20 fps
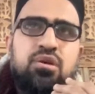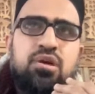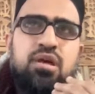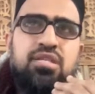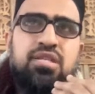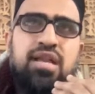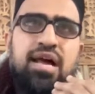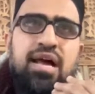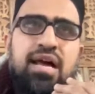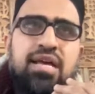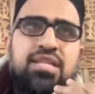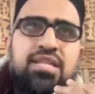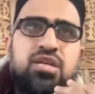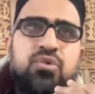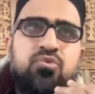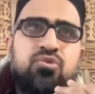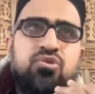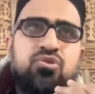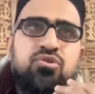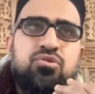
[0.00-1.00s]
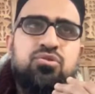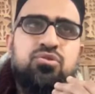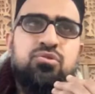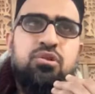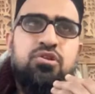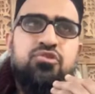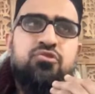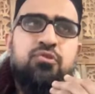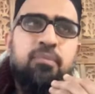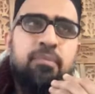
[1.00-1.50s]
It's an ayah that we should
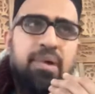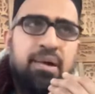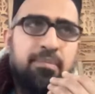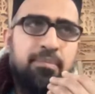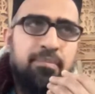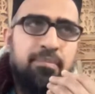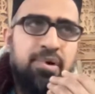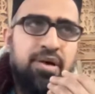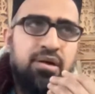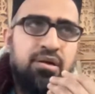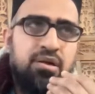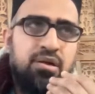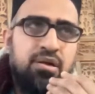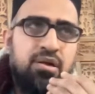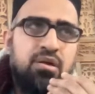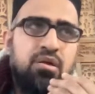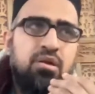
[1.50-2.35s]
remember,